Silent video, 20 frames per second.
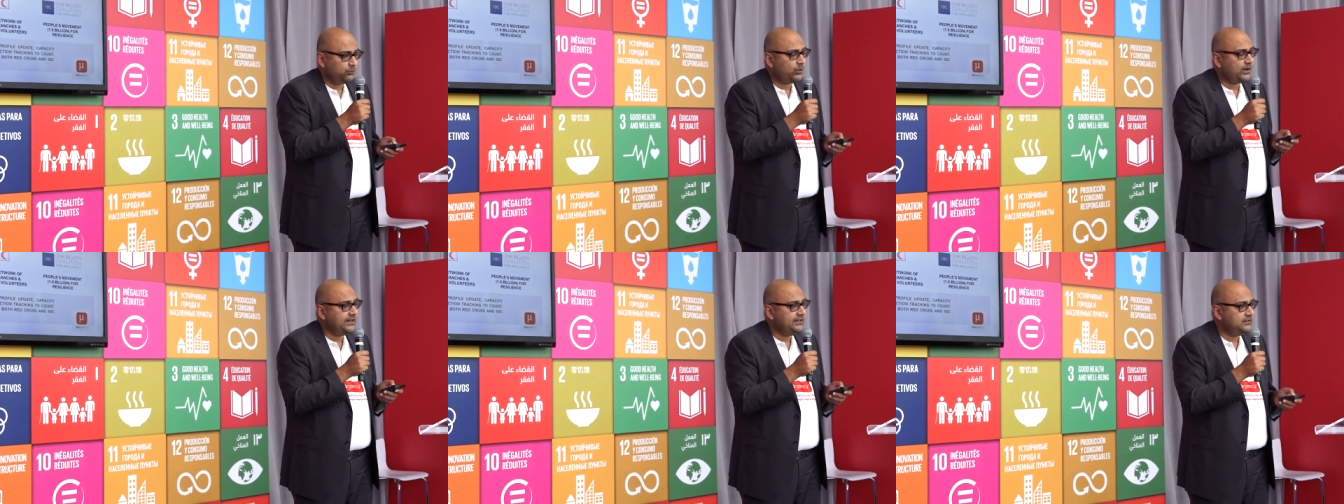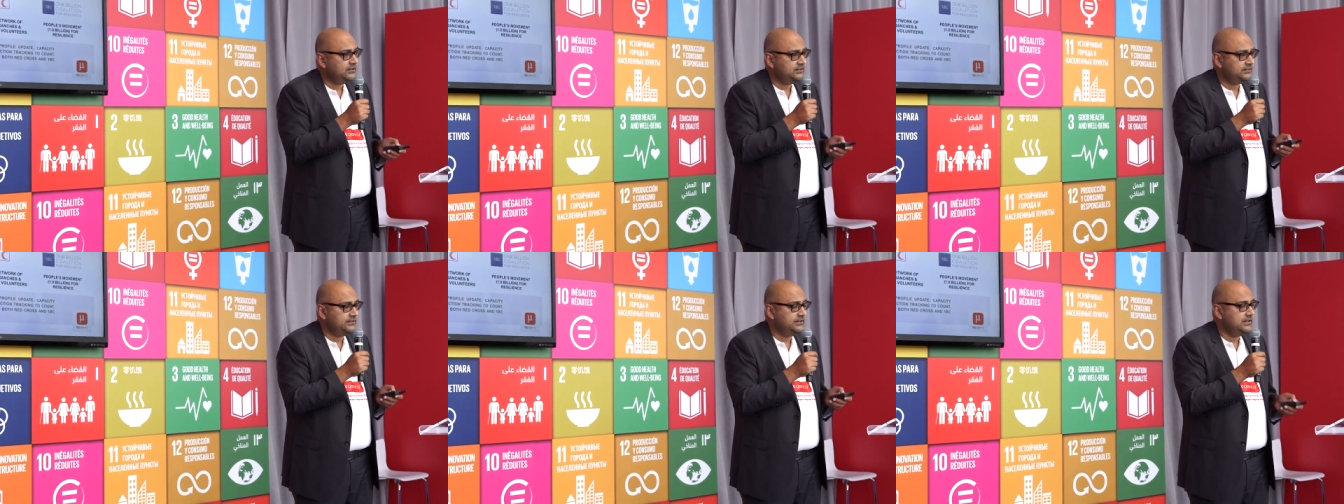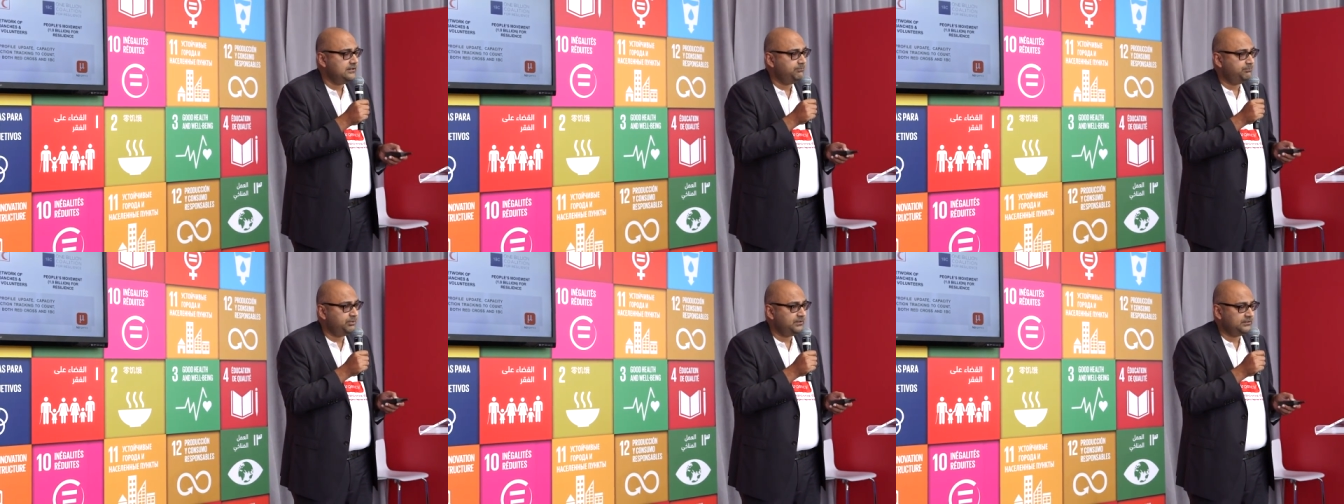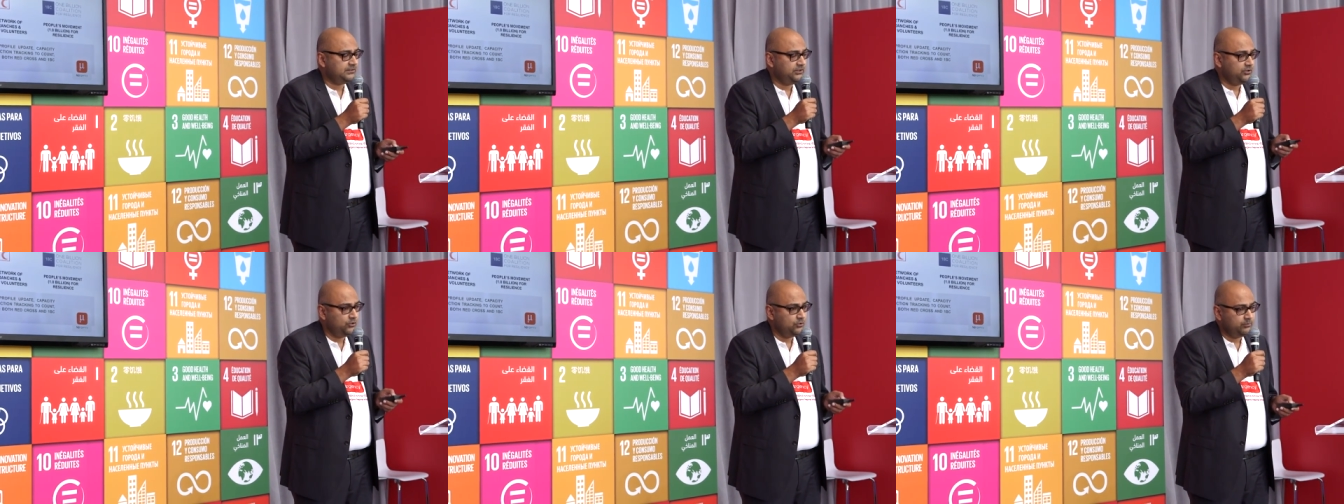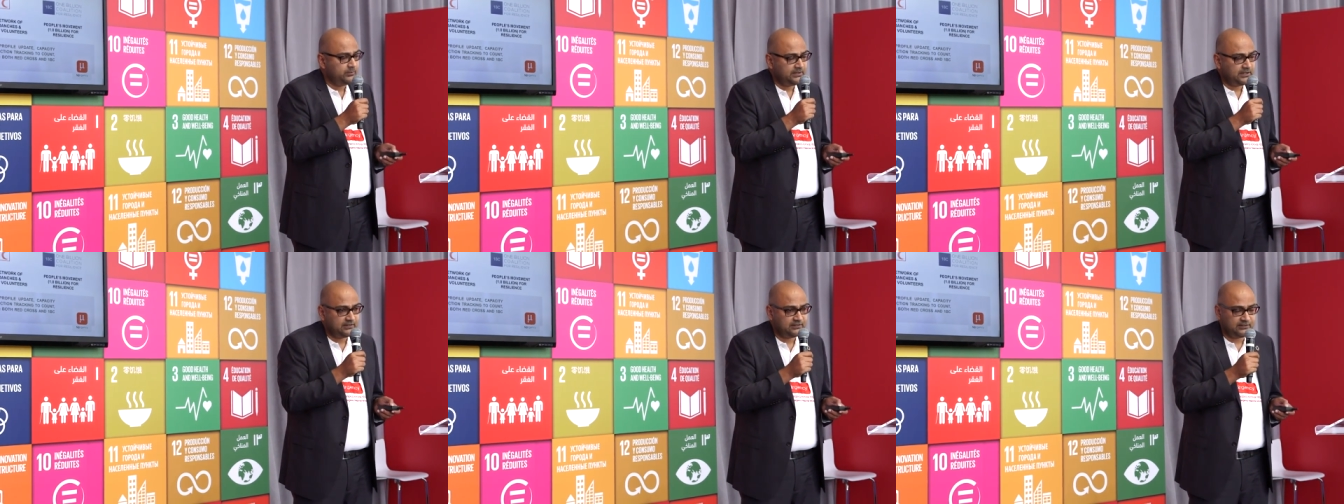widest, deepest
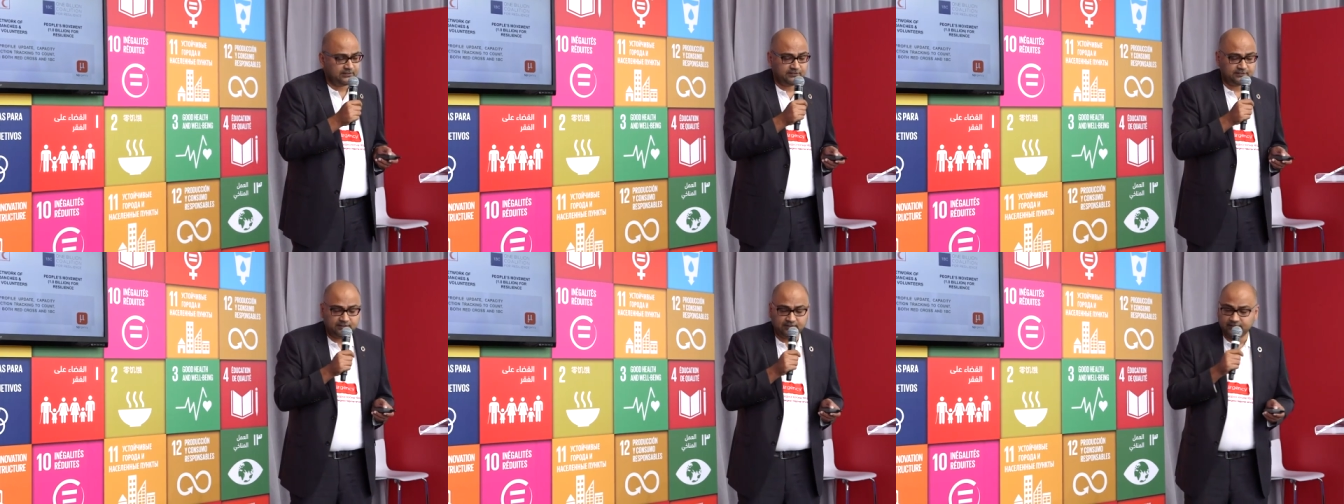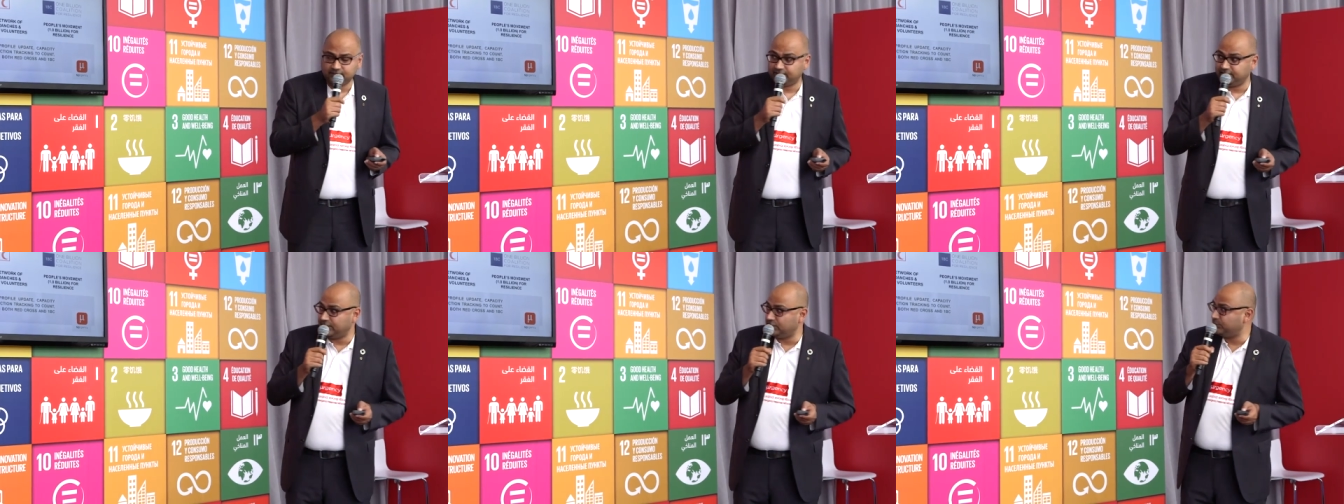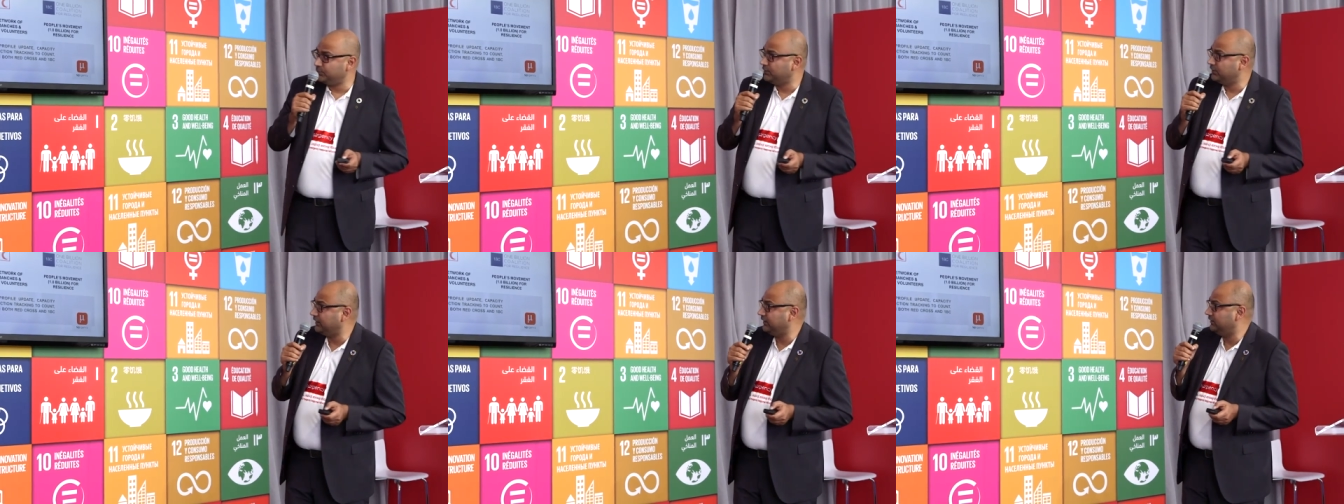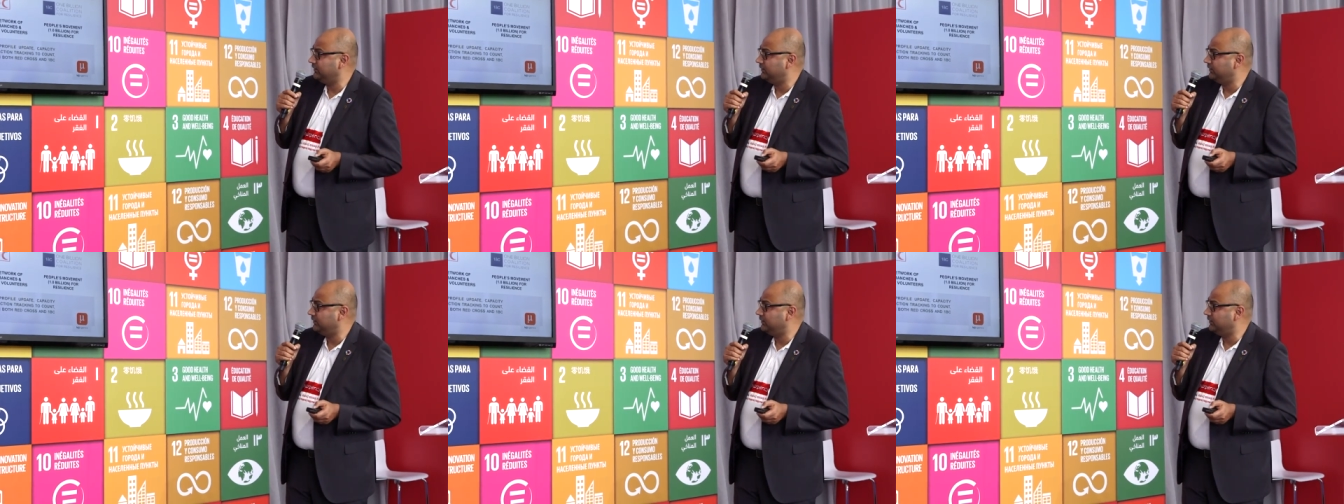human assistance network